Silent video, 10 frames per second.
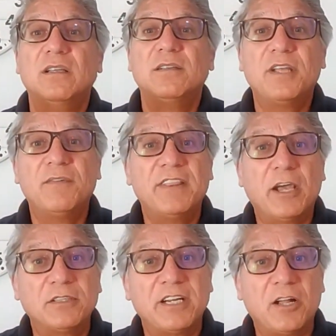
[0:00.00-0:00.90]

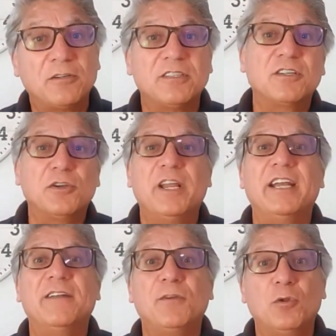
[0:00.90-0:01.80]
$7,000 is a good
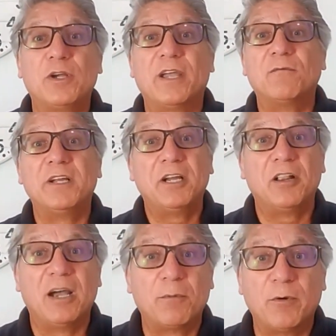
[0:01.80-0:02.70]
day. And if you look at
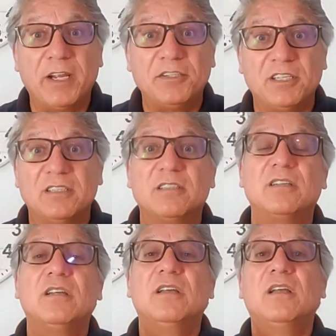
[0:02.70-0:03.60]
retail operations,